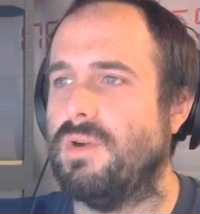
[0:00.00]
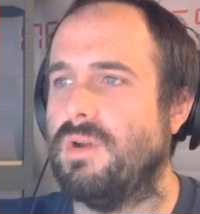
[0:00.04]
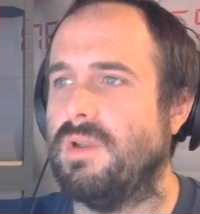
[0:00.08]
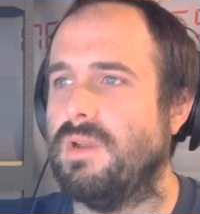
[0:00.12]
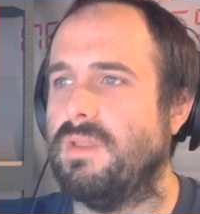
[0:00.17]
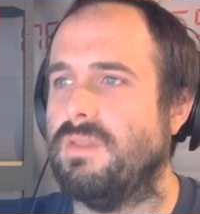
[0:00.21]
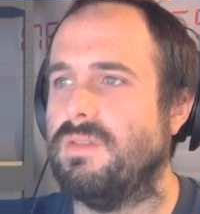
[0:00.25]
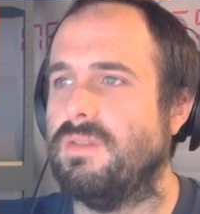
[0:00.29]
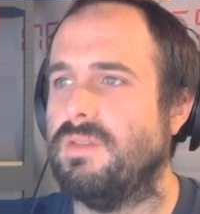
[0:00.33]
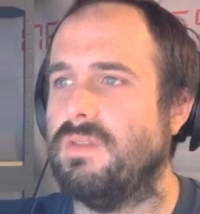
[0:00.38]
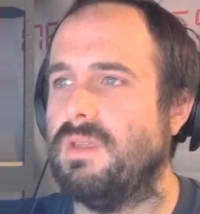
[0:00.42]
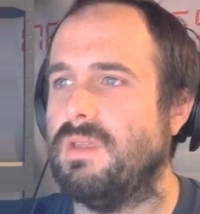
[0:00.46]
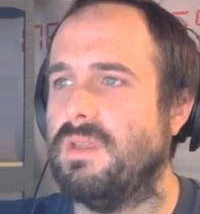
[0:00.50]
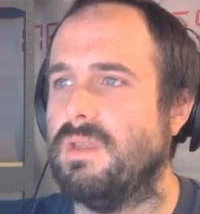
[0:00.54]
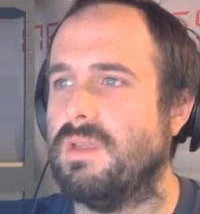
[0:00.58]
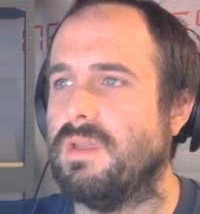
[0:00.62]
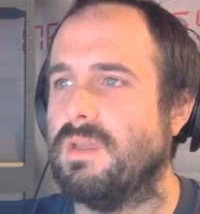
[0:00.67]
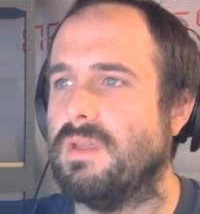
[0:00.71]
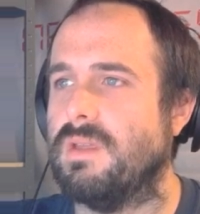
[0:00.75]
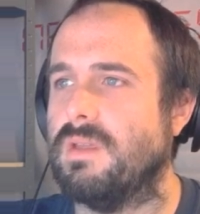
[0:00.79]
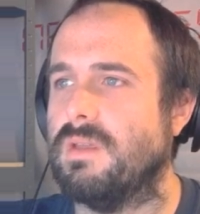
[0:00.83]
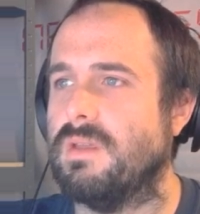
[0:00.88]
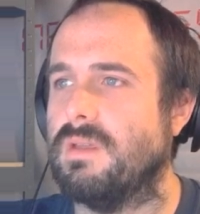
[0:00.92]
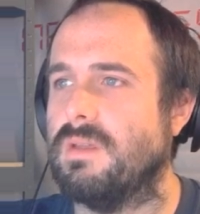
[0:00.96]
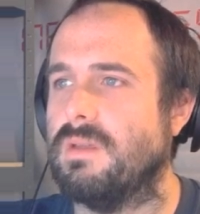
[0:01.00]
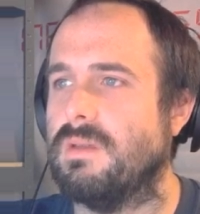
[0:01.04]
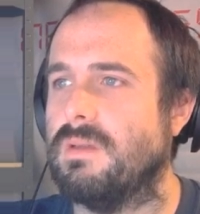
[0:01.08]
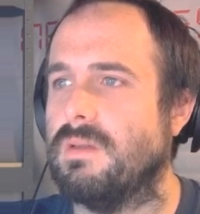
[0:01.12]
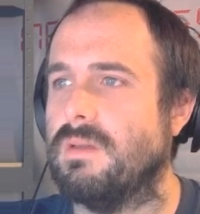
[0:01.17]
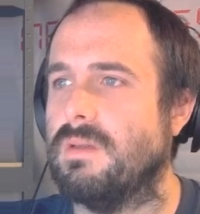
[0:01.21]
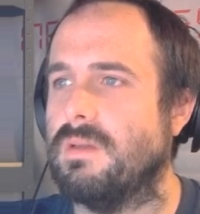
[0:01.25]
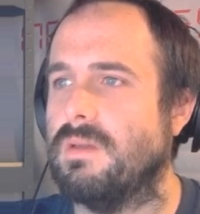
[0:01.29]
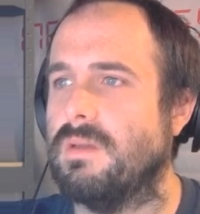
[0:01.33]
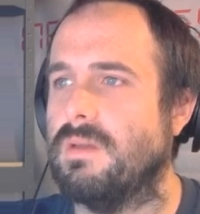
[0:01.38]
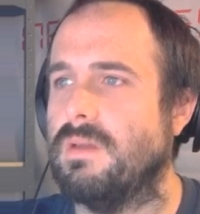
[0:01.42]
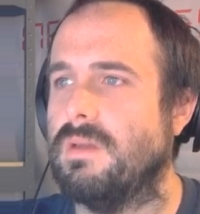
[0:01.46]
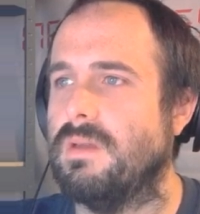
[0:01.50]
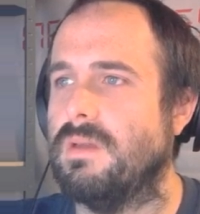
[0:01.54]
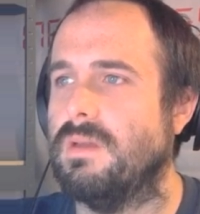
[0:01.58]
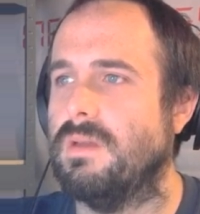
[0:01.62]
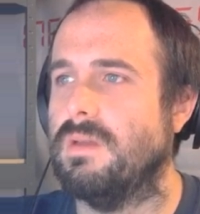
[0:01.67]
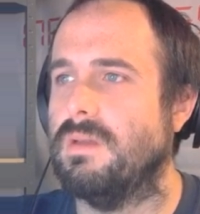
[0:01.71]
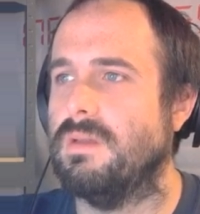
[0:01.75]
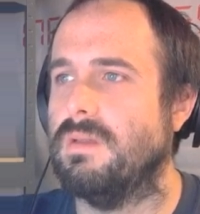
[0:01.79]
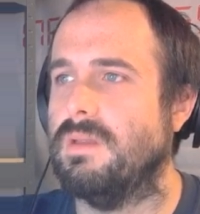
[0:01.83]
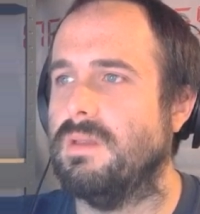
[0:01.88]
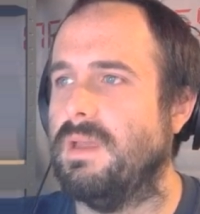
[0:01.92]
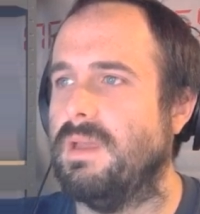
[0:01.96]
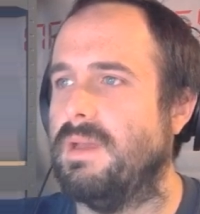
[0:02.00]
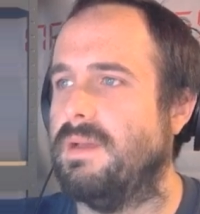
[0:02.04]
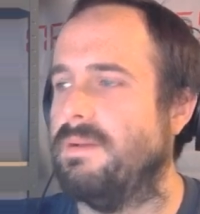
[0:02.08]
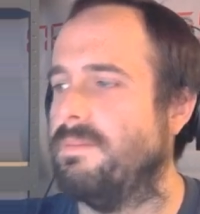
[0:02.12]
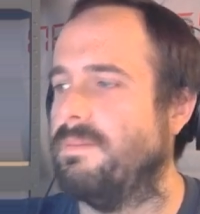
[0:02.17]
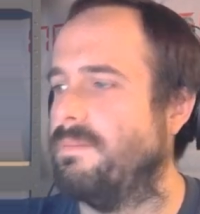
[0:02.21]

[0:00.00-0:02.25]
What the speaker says: I think. Yeah.